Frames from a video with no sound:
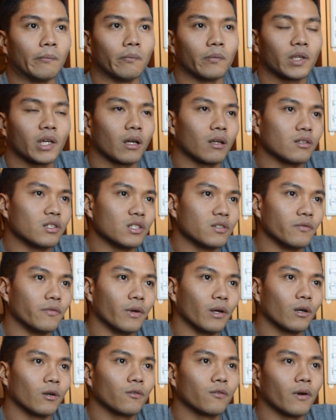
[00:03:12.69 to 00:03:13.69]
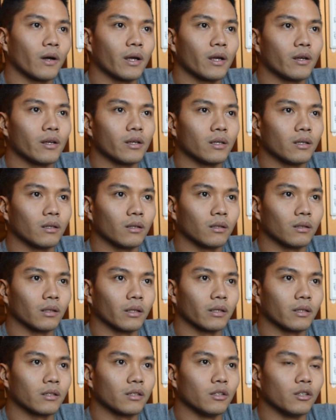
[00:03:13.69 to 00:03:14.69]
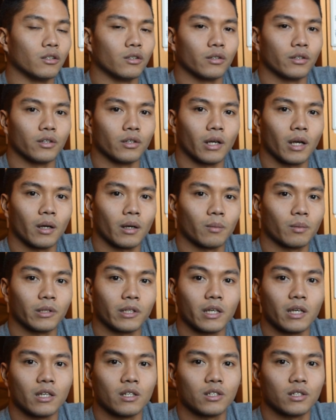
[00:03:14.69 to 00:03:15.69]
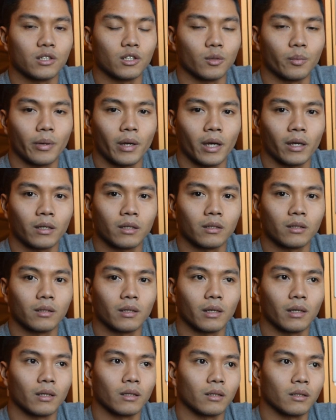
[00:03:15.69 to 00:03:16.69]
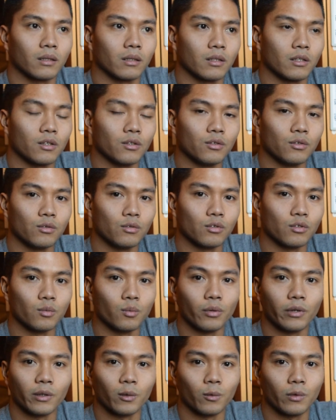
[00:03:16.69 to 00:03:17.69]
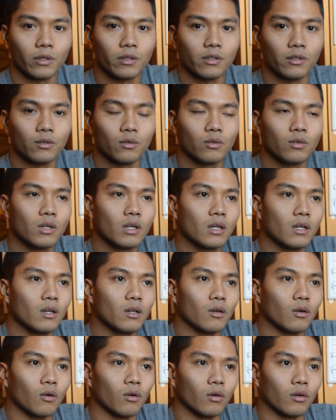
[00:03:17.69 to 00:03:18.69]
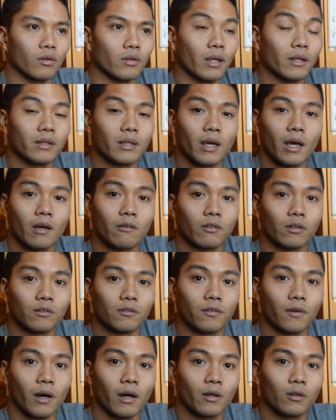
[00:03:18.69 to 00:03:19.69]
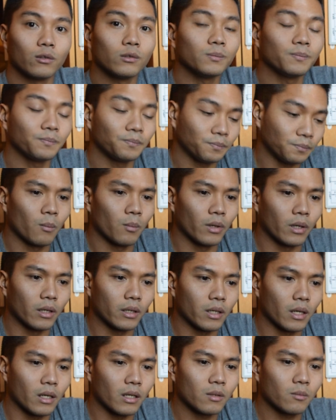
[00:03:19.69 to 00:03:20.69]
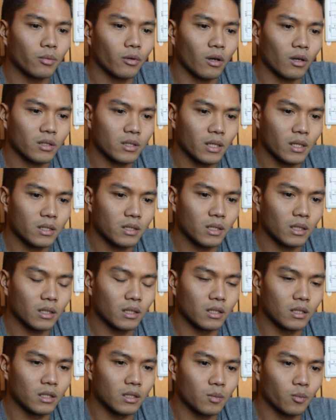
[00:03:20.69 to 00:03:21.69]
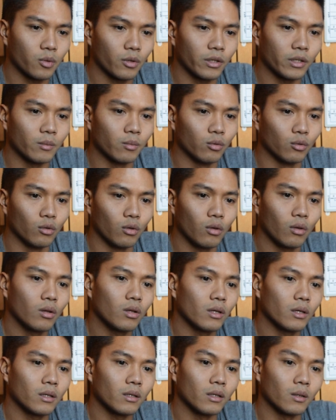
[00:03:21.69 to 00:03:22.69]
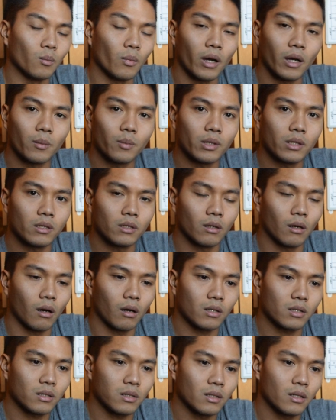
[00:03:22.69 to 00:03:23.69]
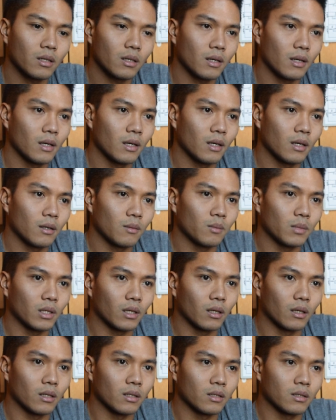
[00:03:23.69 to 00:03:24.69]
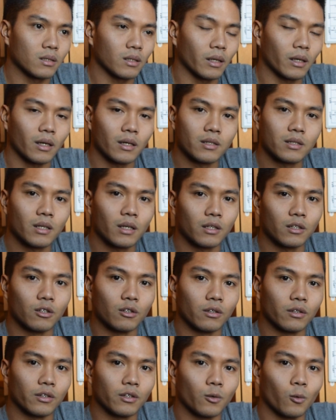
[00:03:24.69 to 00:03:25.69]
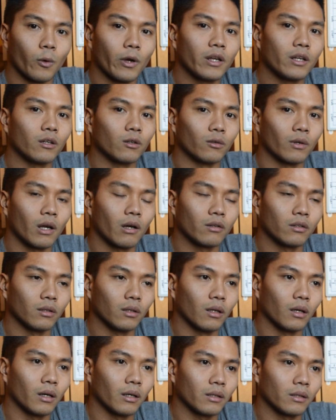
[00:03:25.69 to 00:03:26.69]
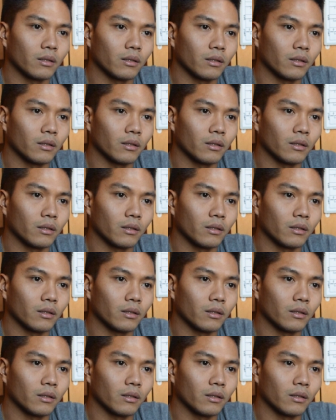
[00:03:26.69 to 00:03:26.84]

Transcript: kind of just verifying like your application, your packet that you bring with you or that they have on file. But yeah, in processing is pretty brutal, in my opinion, honestly, because like I said, you're waiting around a lot.